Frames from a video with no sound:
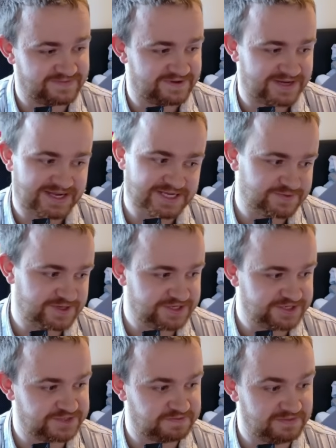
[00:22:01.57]
I guess we
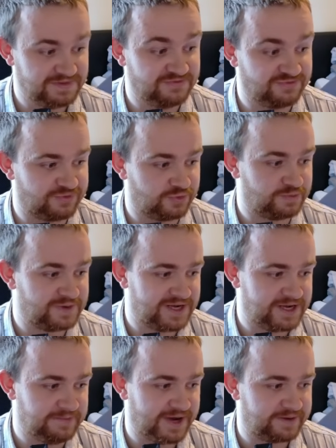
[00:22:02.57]
can just raw
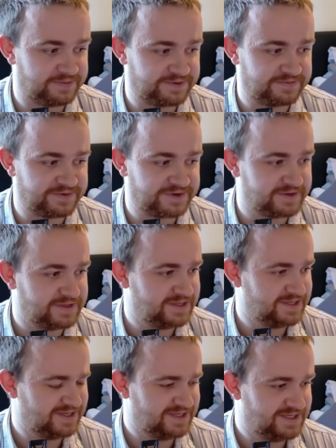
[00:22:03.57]
play a Beckman, but
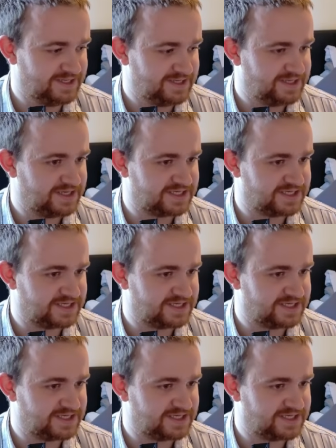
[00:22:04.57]
that